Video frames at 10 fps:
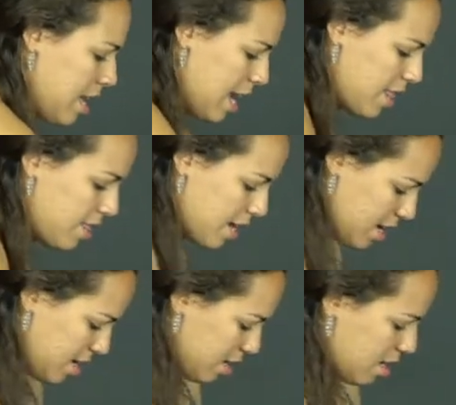And
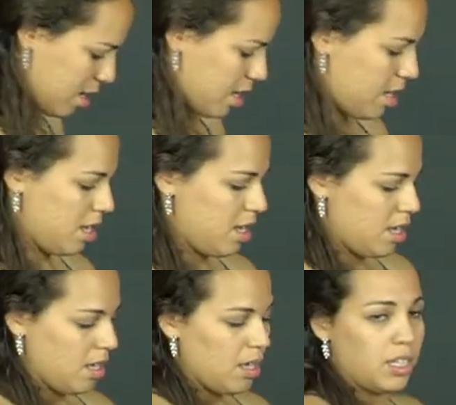then
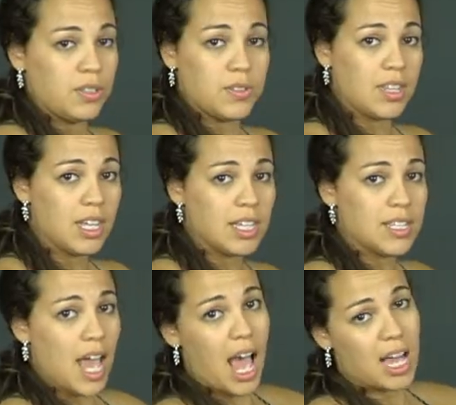use this
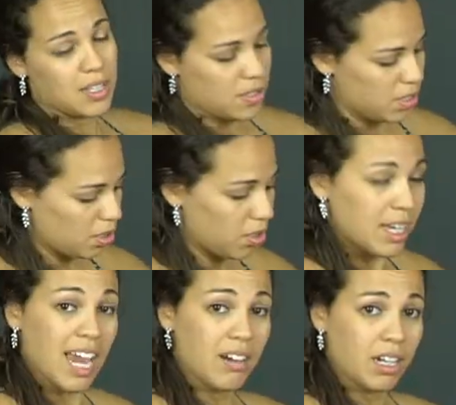as your
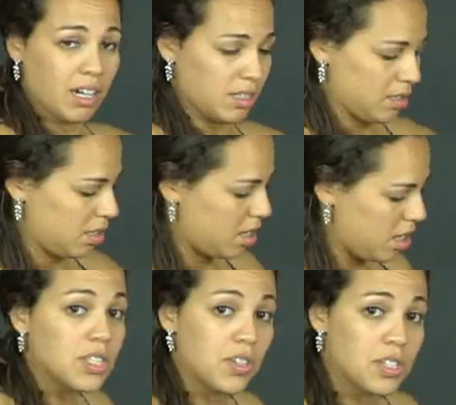carry-on.
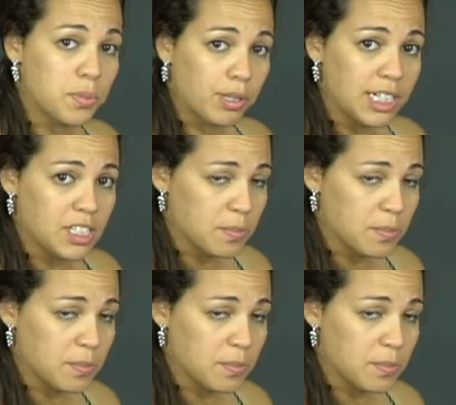So it's pretty